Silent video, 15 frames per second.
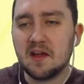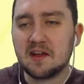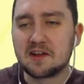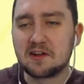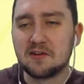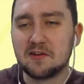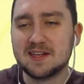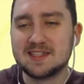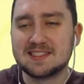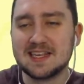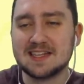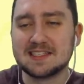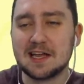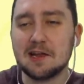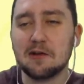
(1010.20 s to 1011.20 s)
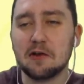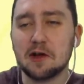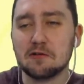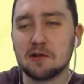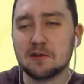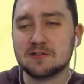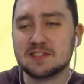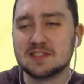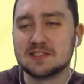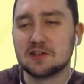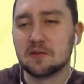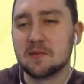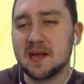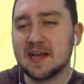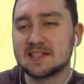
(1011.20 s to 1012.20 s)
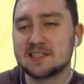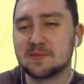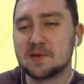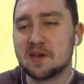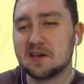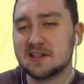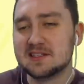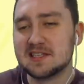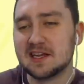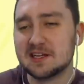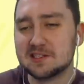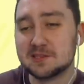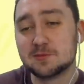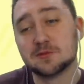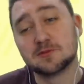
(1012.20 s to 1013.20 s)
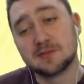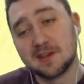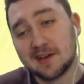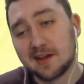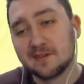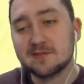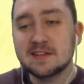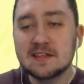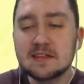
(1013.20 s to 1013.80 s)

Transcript: Chris says, a lawyer wrote it, Tom. It has to be unintelligible, you know.